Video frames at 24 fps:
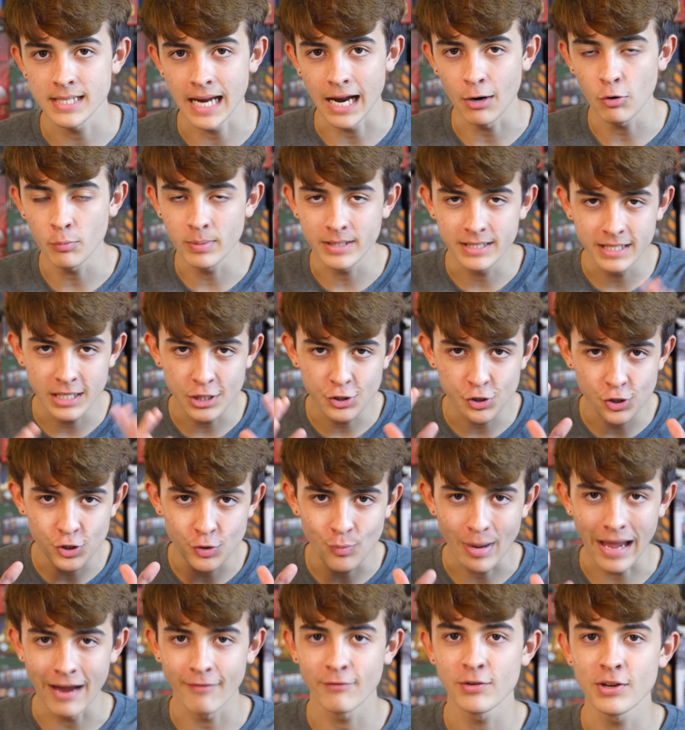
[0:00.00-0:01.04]
I will be teaching
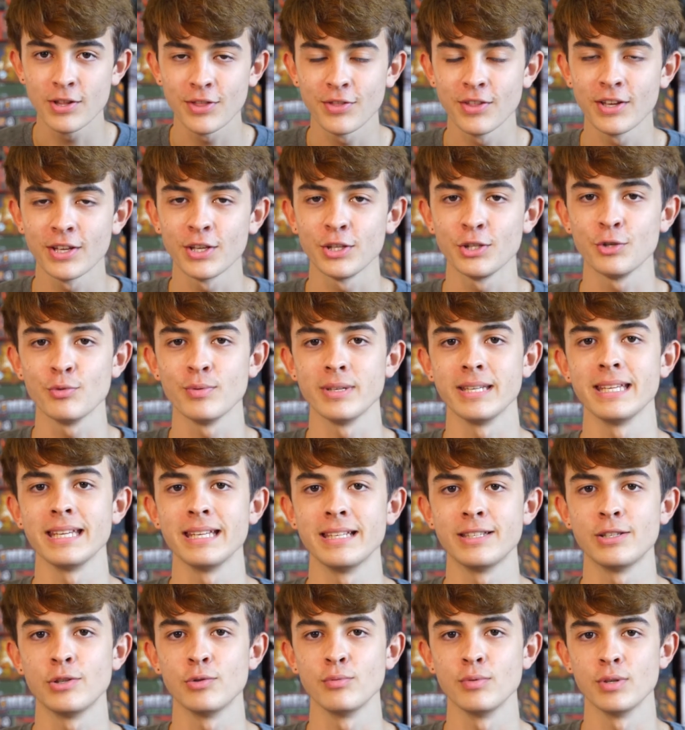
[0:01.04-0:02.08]
you everything you
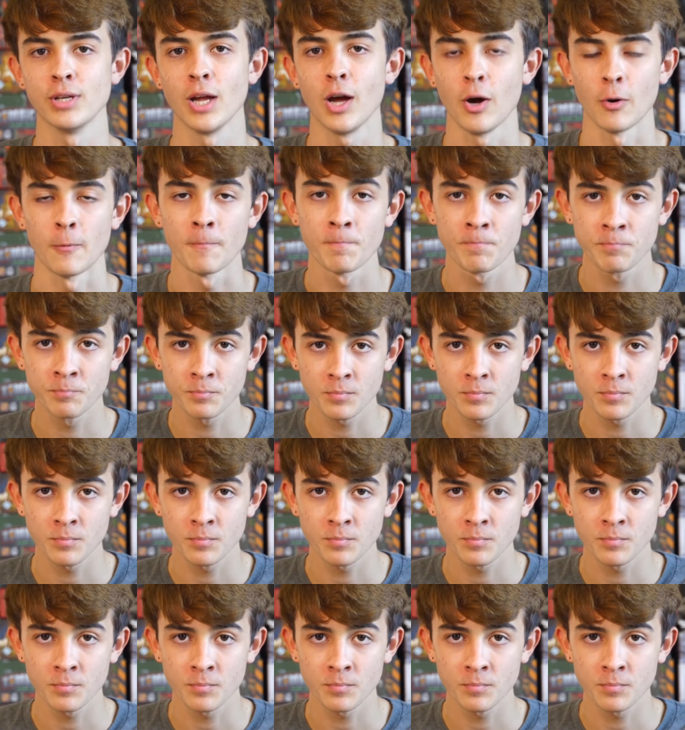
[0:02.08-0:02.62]
need to know